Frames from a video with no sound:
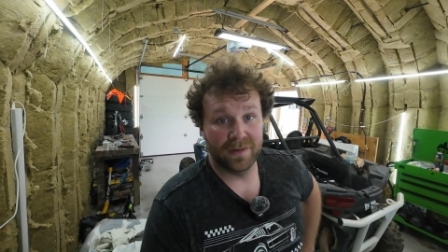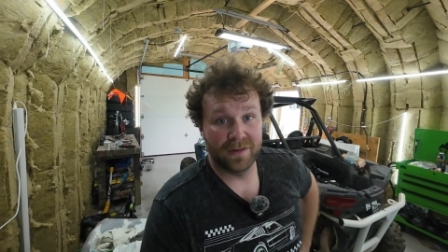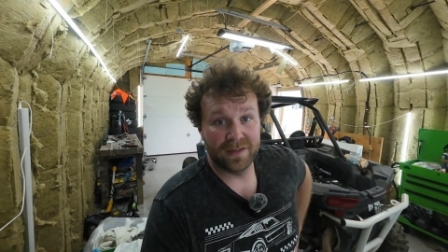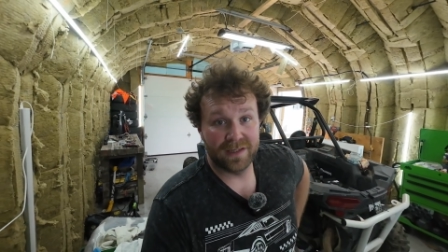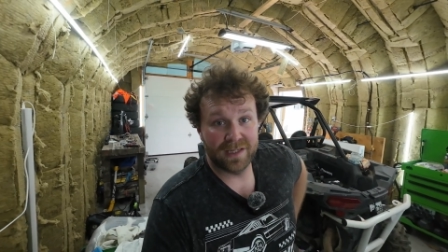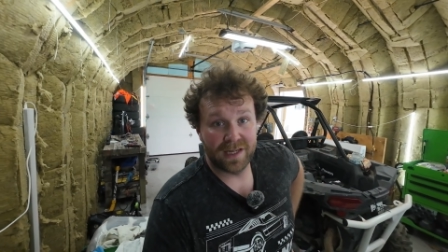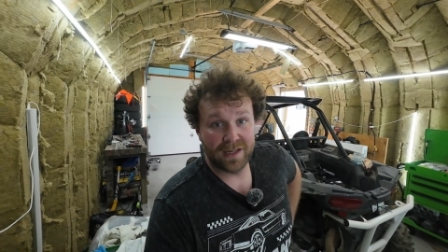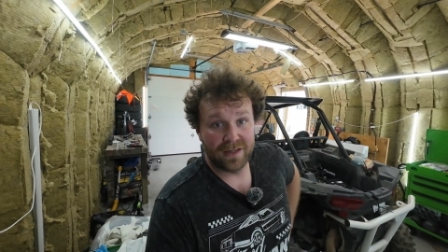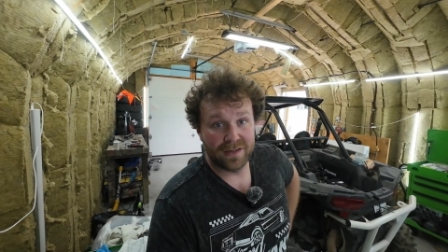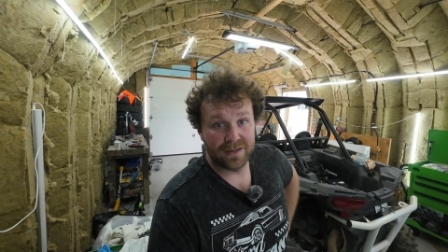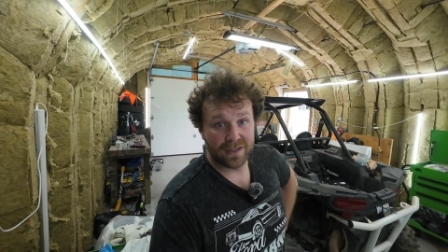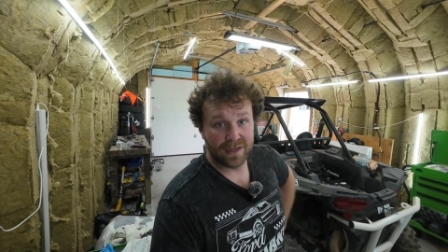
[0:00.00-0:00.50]
I
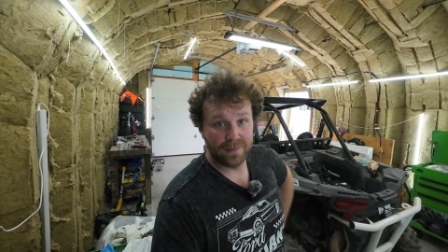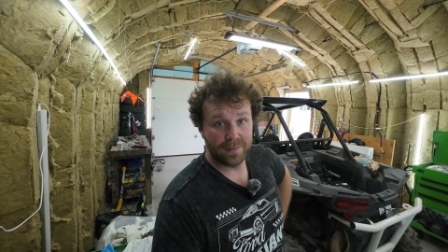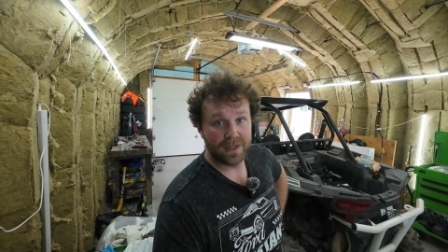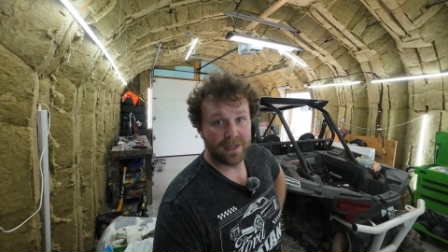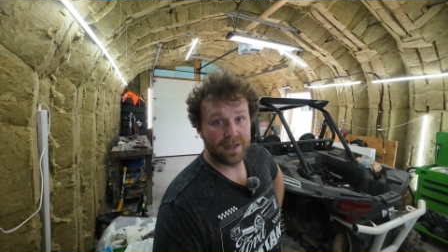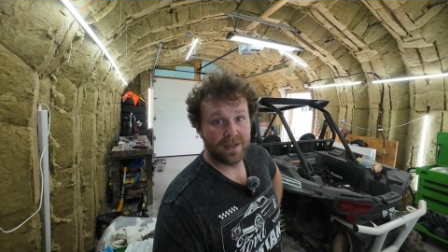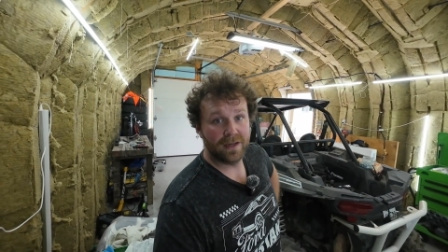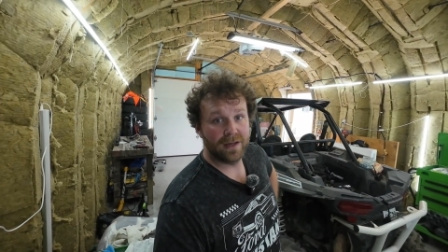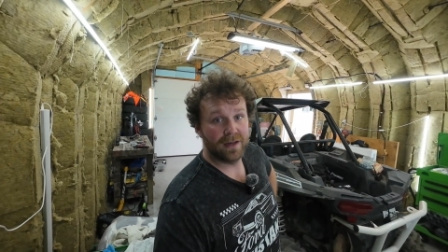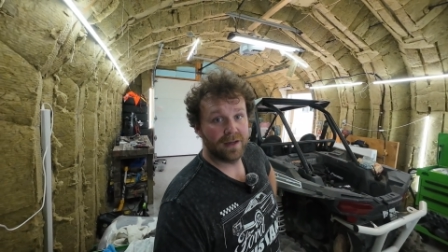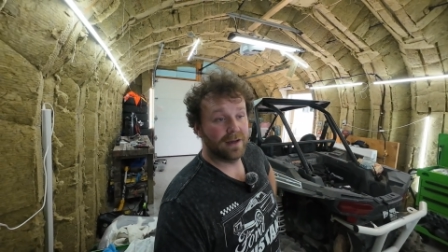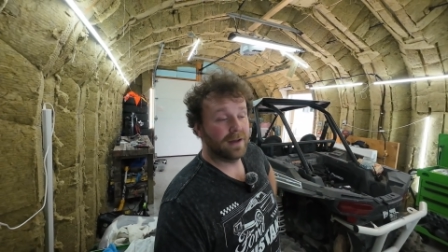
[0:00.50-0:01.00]
it's going to
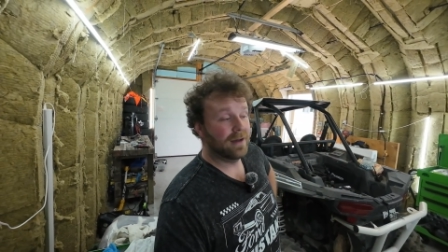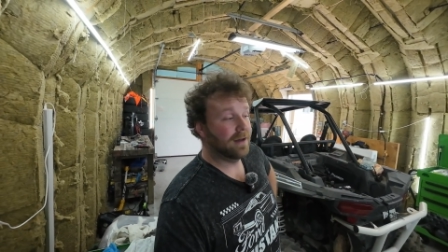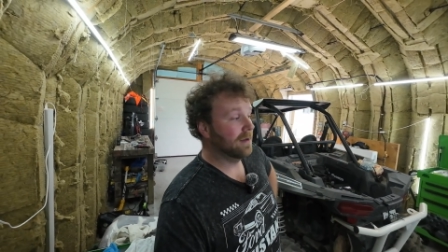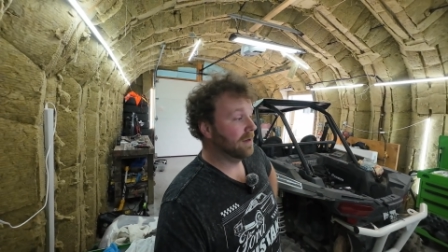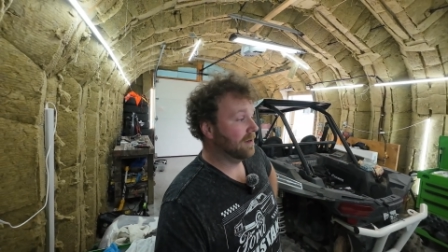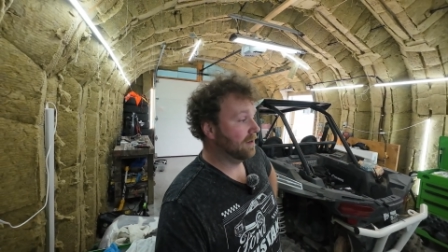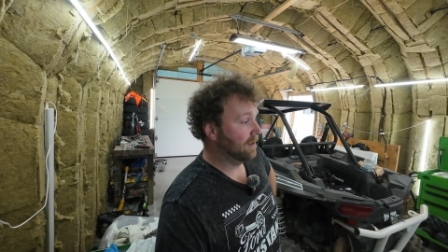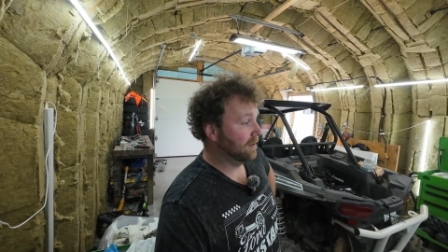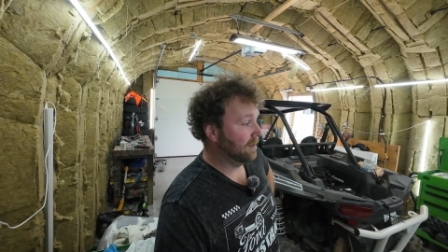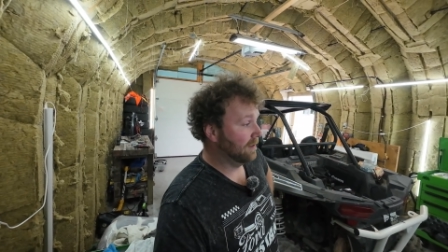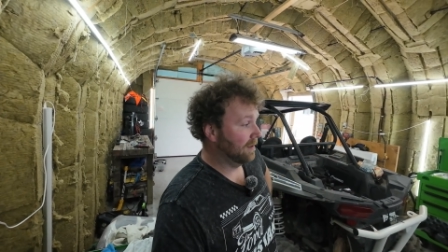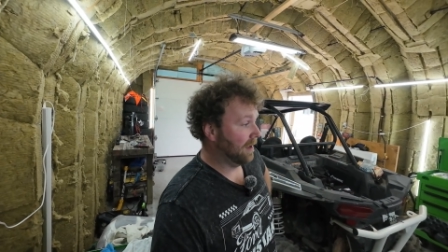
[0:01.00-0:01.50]
be, uh,
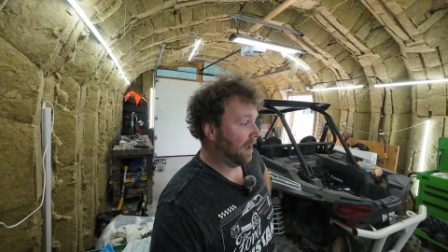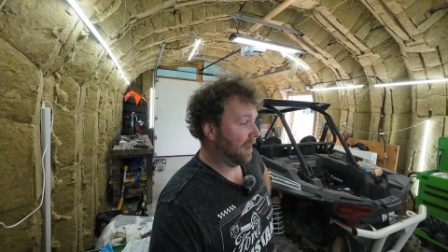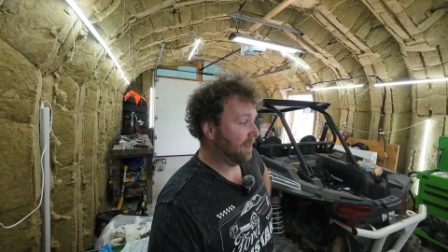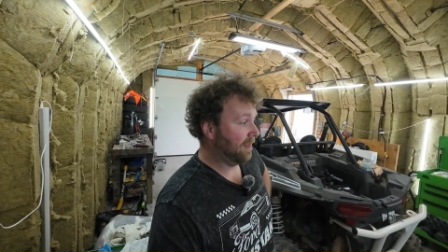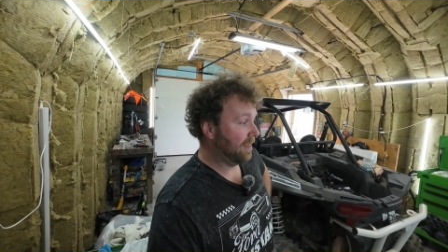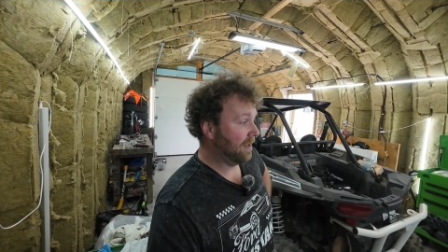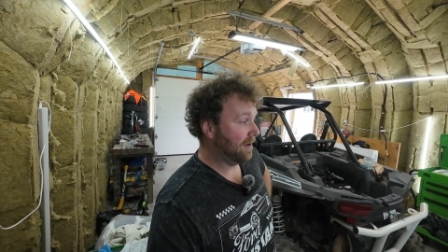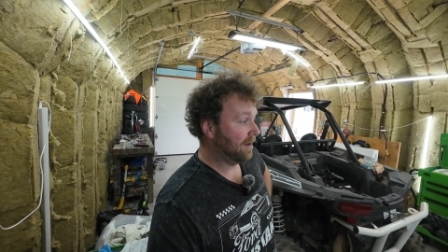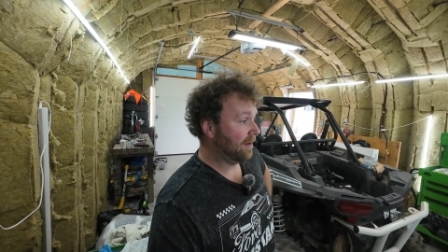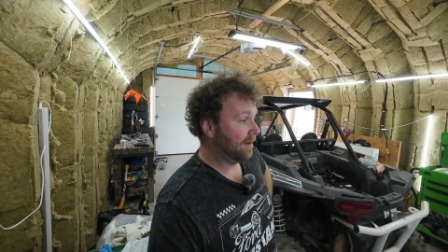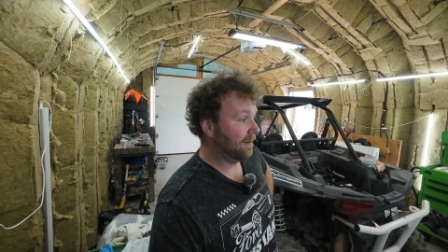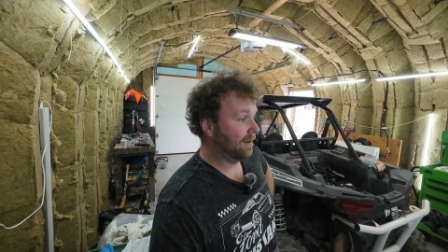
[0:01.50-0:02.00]
I
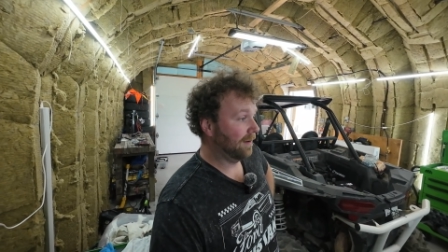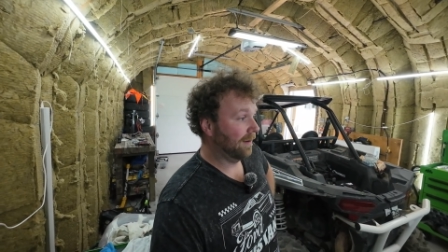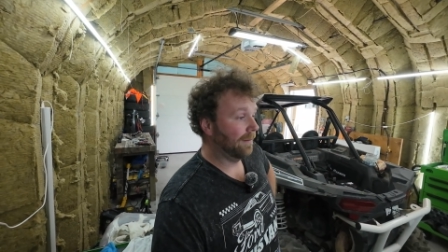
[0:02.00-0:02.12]
think